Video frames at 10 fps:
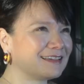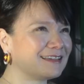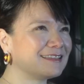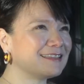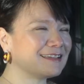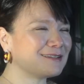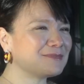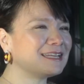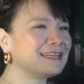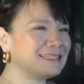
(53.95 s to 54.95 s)
I think I'm
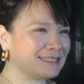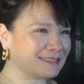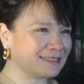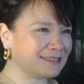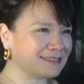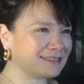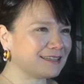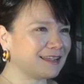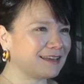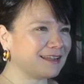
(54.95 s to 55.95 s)
an idealist,
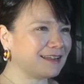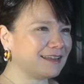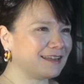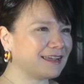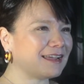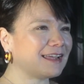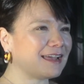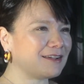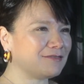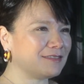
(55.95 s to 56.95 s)
and I
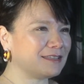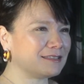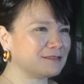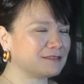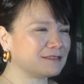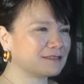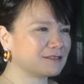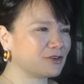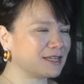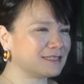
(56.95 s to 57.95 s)
have this
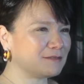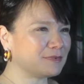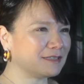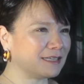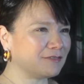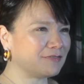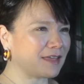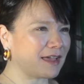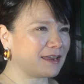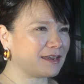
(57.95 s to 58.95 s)
crazy belief
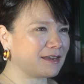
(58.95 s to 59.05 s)
that